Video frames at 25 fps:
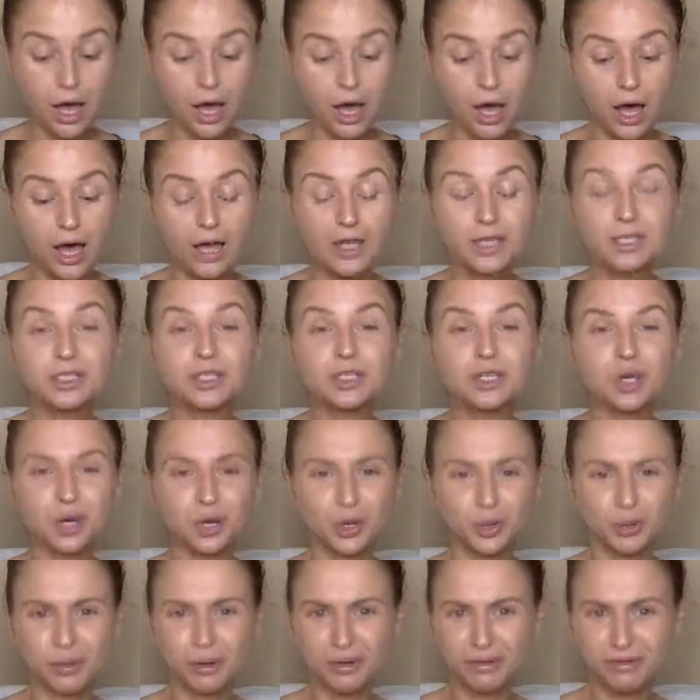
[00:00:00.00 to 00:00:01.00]

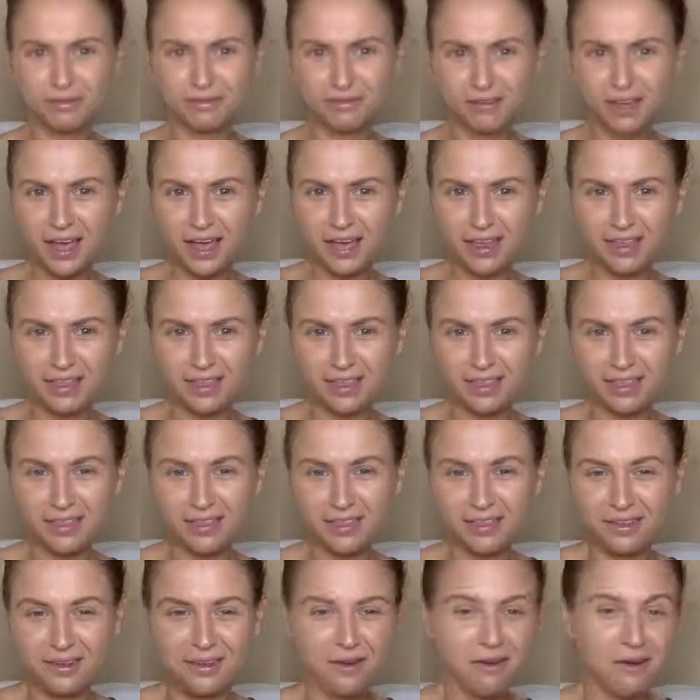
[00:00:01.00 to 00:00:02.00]
October 5th.
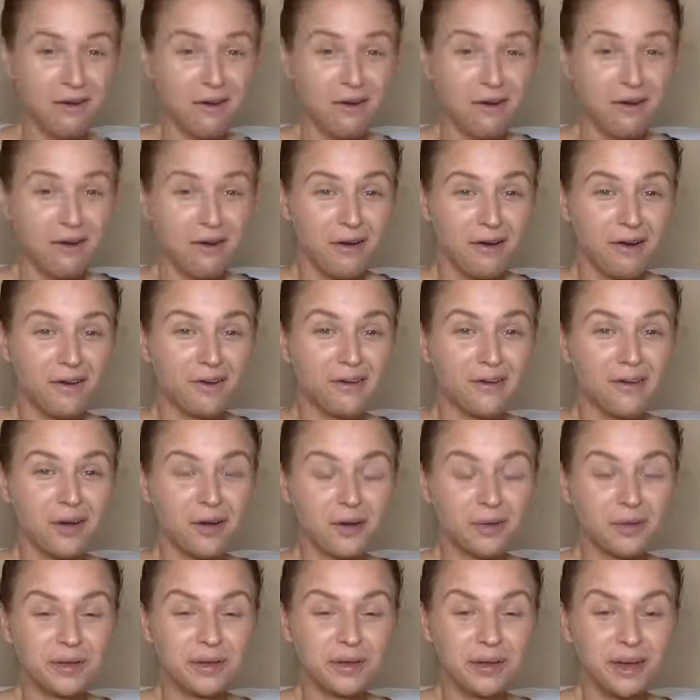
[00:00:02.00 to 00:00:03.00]
Oh
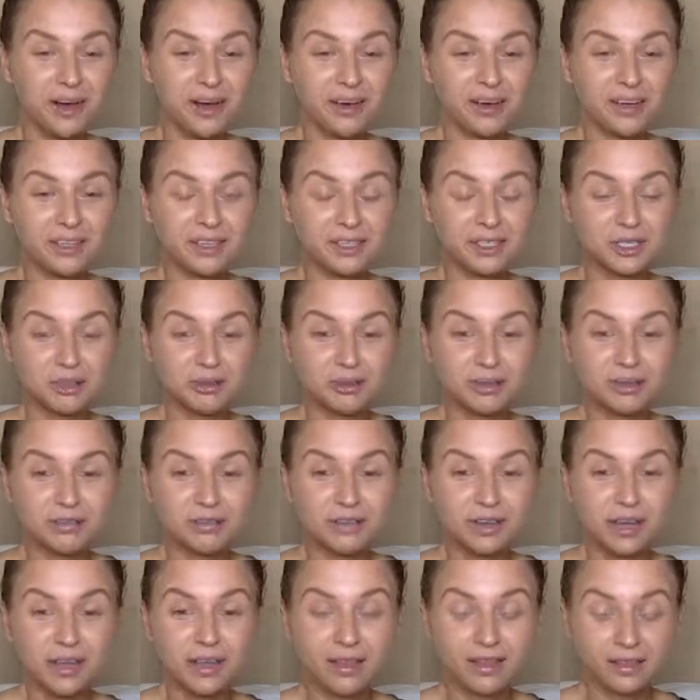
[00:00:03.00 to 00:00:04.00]
my God, October
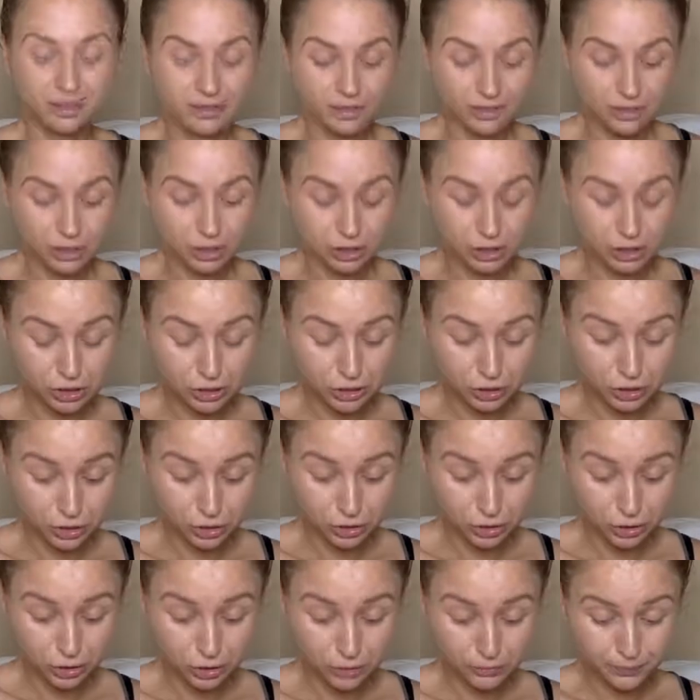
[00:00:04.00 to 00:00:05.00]
5th.
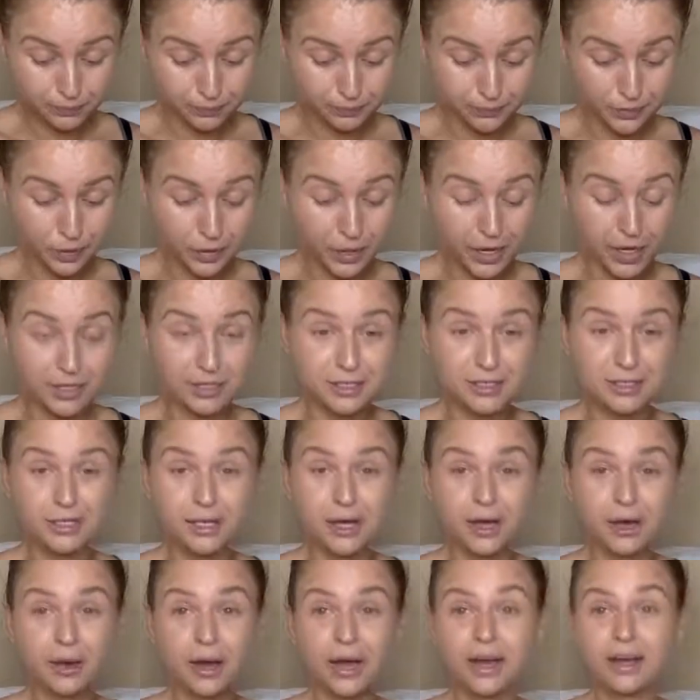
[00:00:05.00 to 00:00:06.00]
Shoot. Okay,
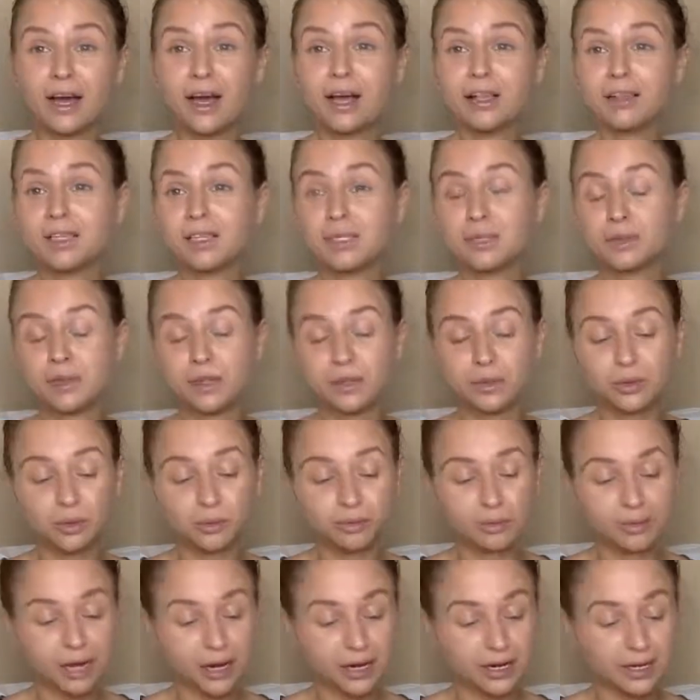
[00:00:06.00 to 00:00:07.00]
so I got these really cool
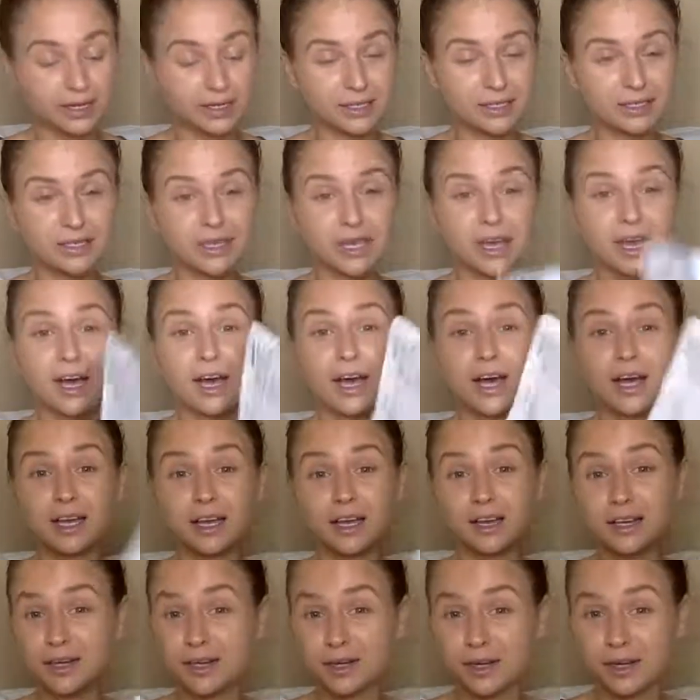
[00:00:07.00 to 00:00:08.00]
products a
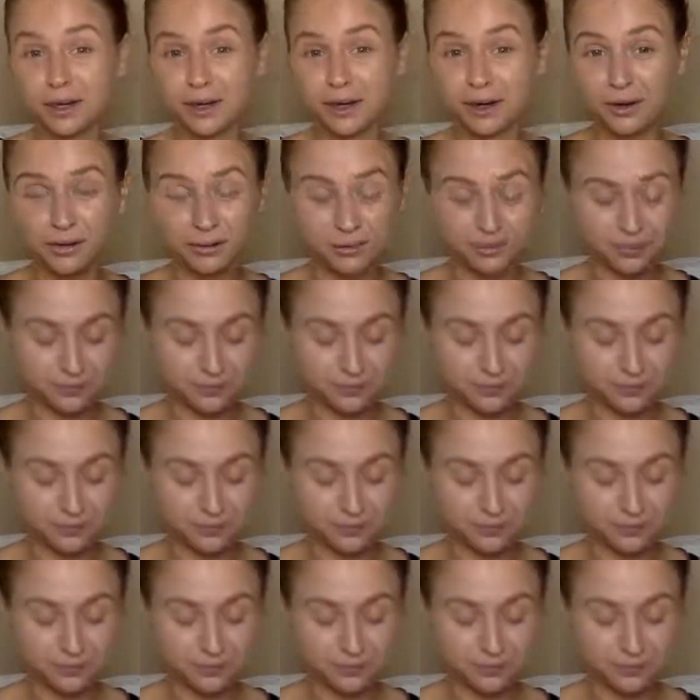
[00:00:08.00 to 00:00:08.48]
year ago.